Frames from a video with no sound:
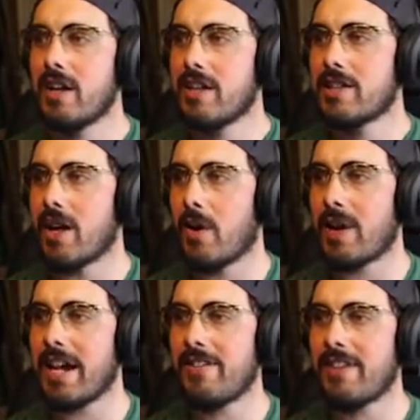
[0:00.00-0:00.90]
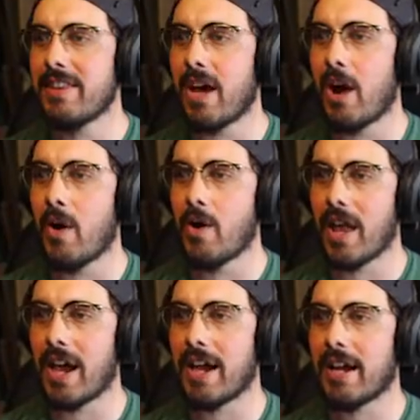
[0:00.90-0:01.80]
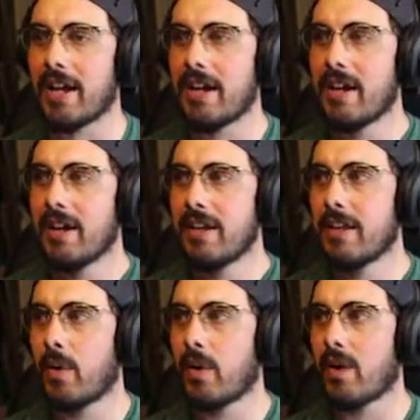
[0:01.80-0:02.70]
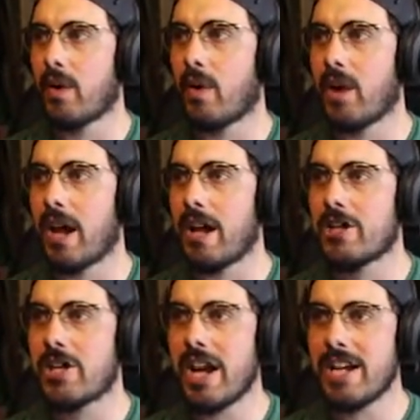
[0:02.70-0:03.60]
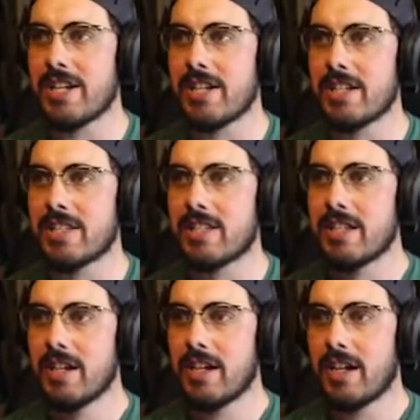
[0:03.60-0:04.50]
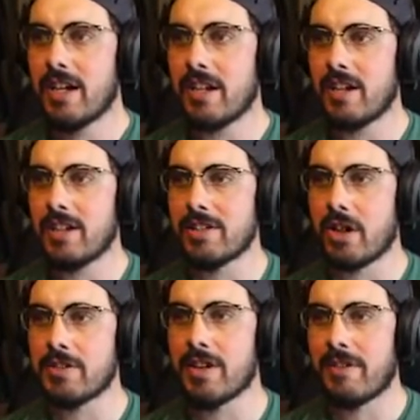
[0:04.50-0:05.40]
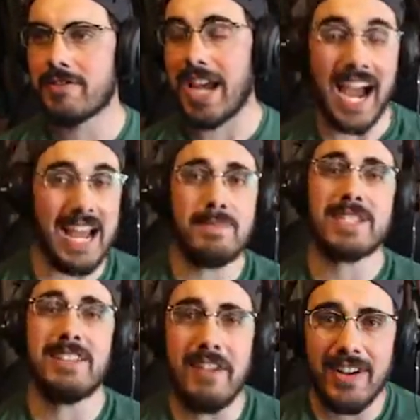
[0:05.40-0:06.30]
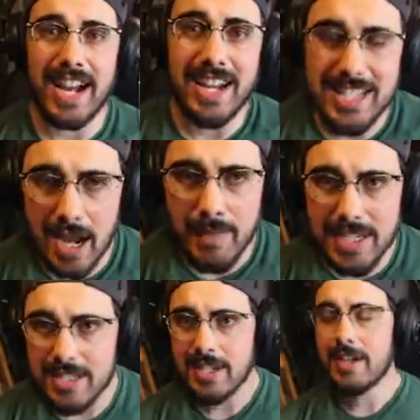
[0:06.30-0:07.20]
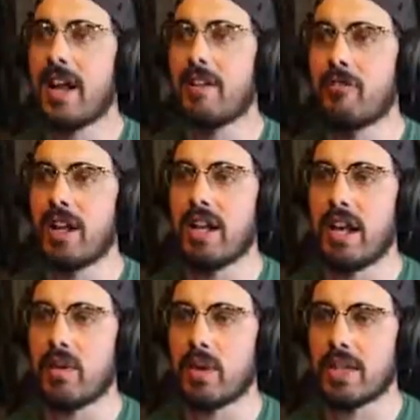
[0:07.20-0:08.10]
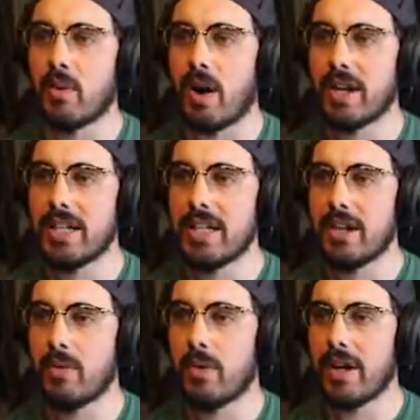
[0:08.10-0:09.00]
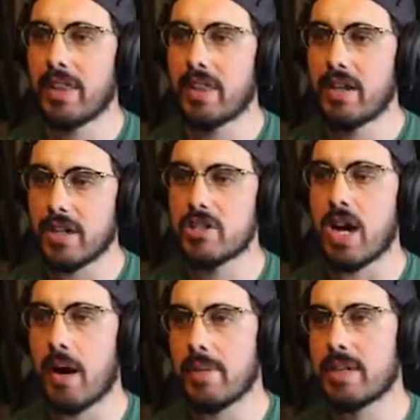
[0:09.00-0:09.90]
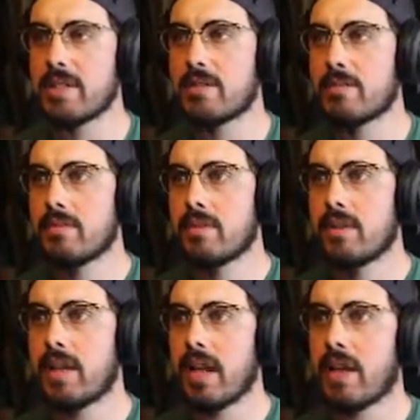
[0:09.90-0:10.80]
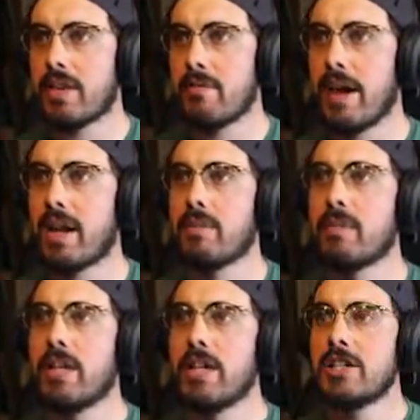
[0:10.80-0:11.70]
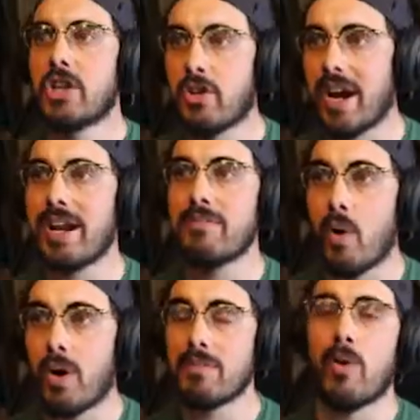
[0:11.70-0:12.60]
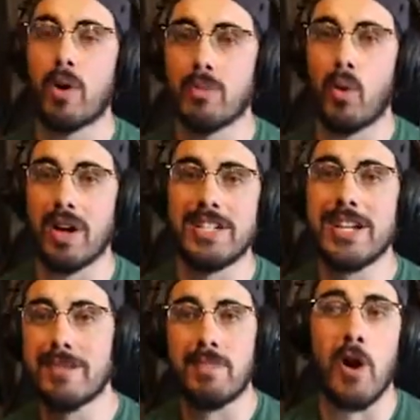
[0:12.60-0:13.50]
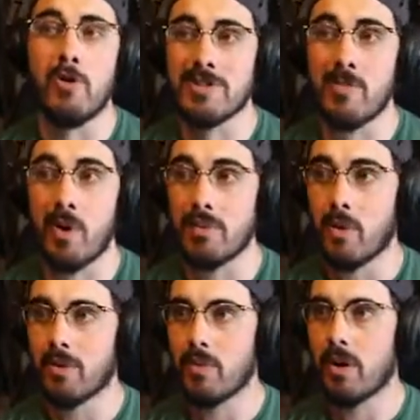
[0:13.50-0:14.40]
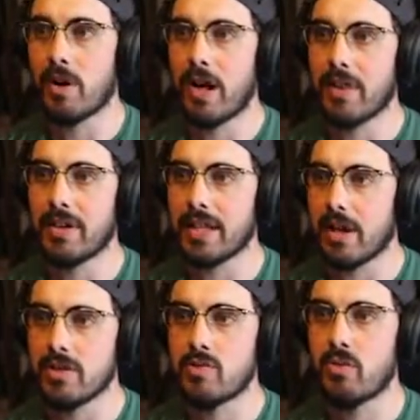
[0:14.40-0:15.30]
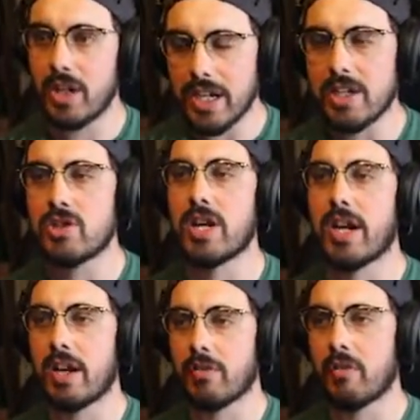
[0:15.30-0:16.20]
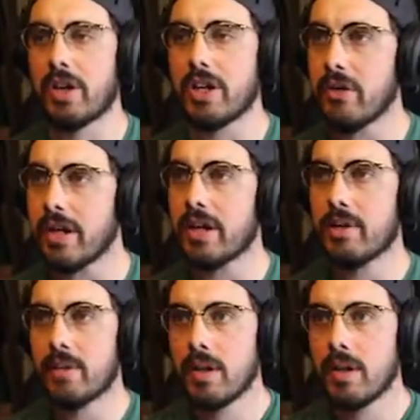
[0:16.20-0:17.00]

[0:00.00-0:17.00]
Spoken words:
So even though like there weren't a whole lot of changes in terms of types of different kind of zombies, I really like what The Walking did with their zombies and how they made them degrade more and more and more and decompose more and more and more. I think that was really interesting and really unique.